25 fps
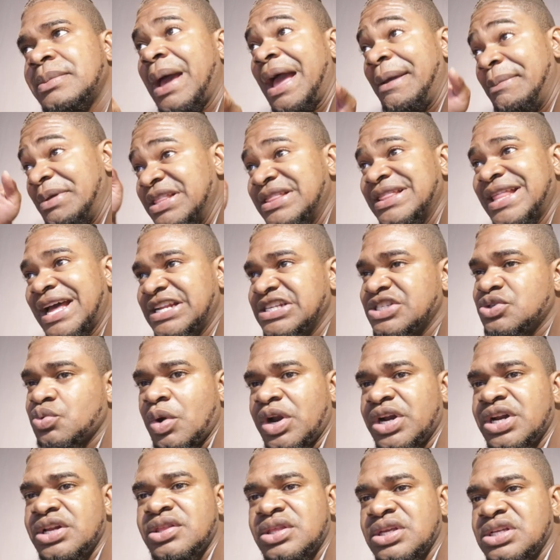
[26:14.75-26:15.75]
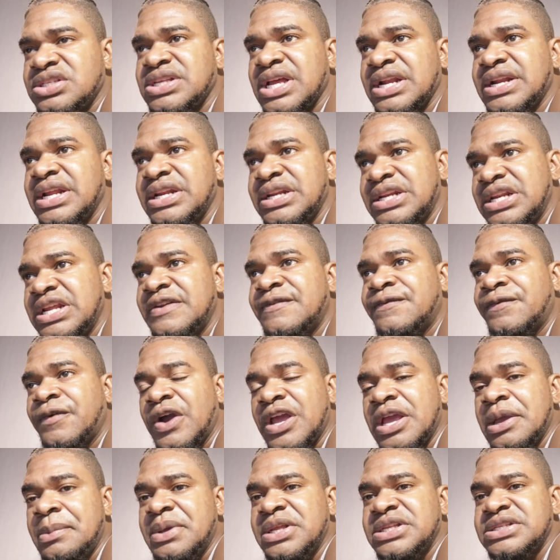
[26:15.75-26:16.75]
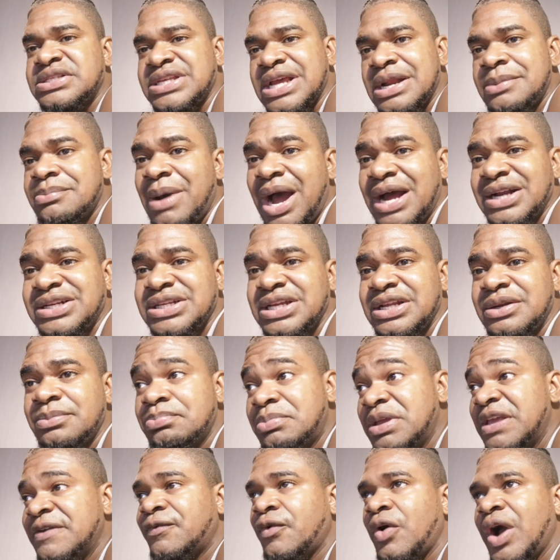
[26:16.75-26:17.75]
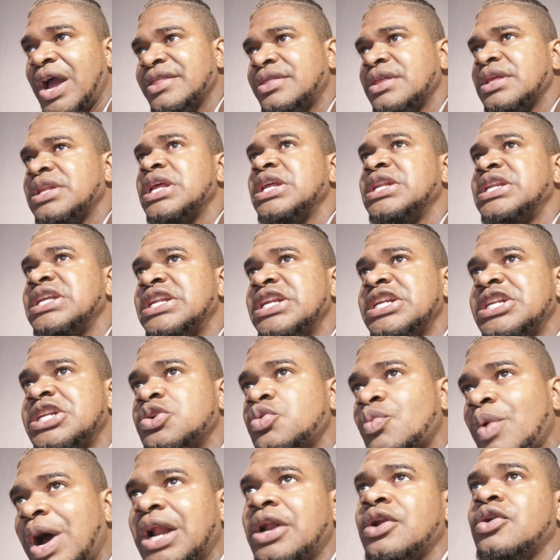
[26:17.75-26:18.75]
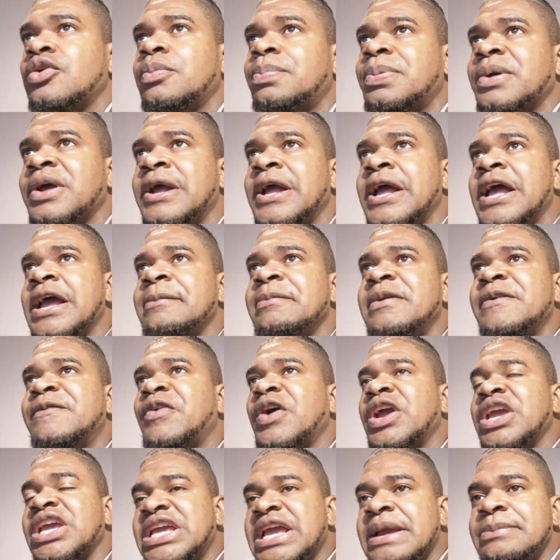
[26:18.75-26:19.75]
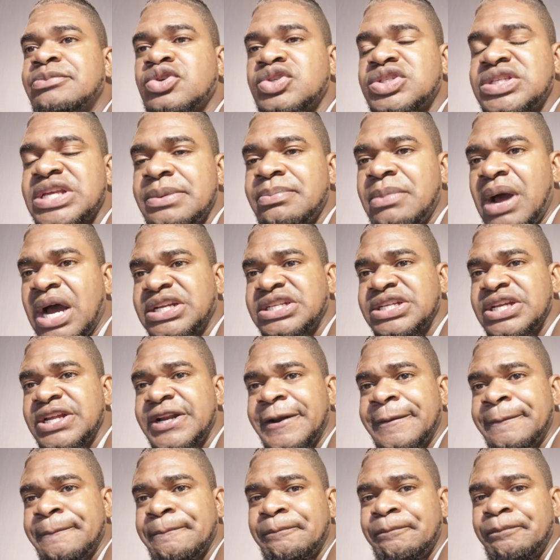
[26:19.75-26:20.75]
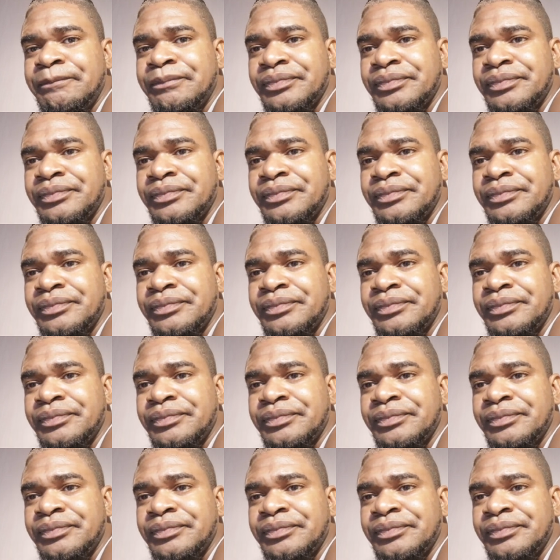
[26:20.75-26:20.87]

I mean, that is one of the things that they did for him in St. Martin. Before, I think they did it in Guadeloupe, before he came to St. Martin.